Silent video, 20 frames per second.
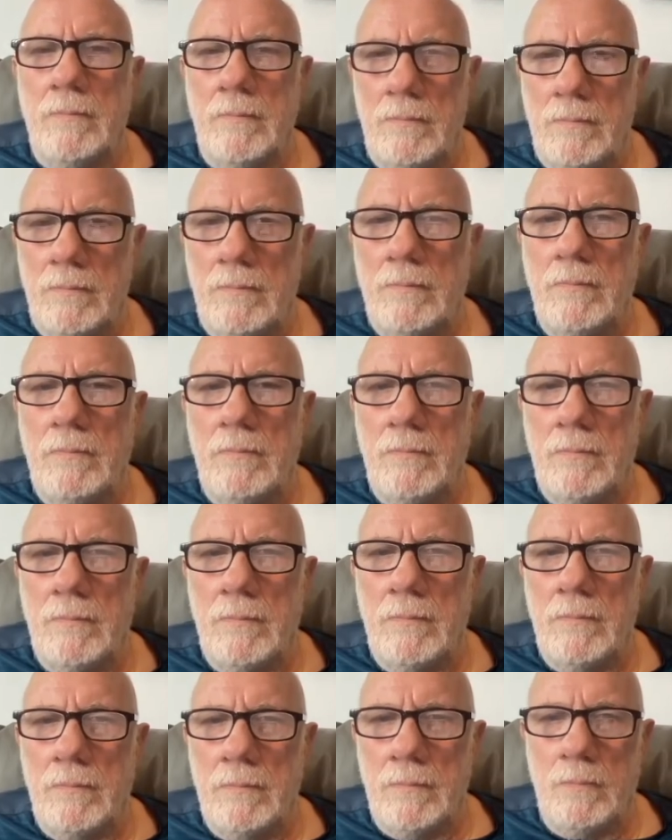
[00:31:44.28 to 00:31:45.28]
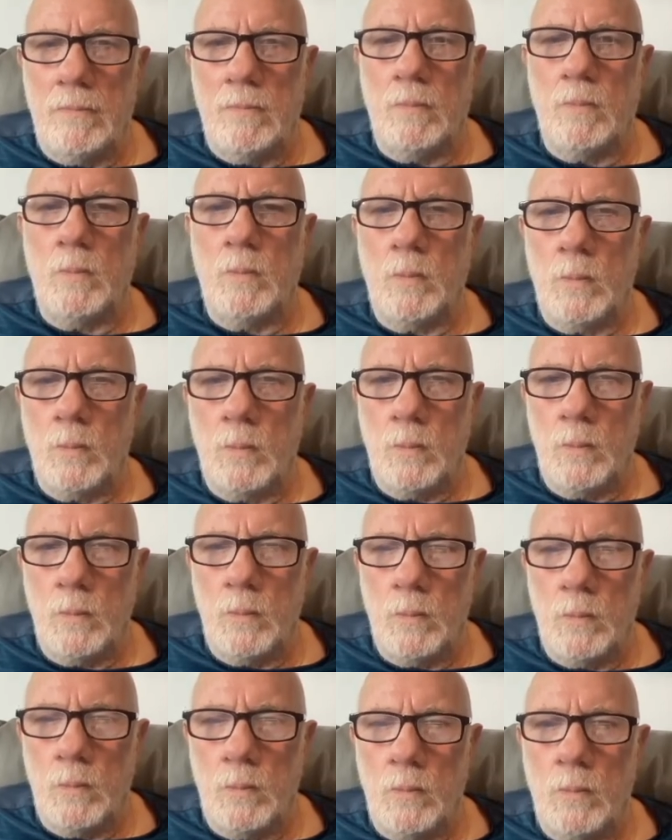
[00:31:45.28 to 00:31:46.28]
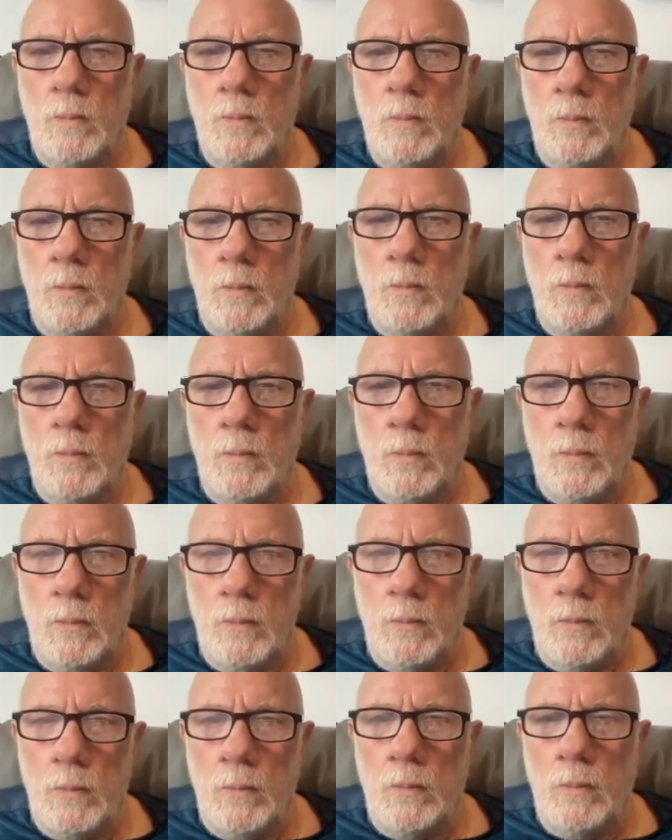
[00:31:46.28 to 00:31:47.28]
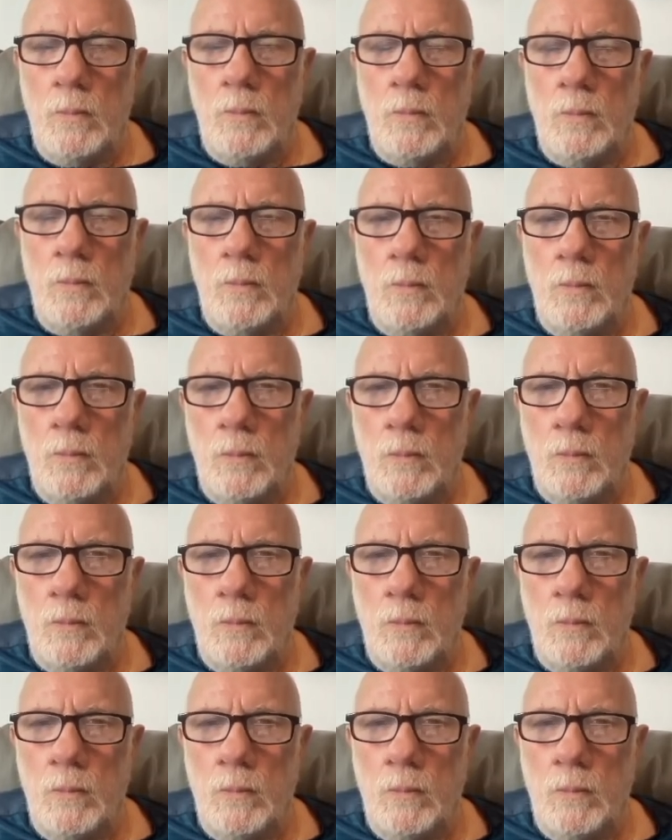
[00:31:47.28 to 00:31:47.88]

(silent)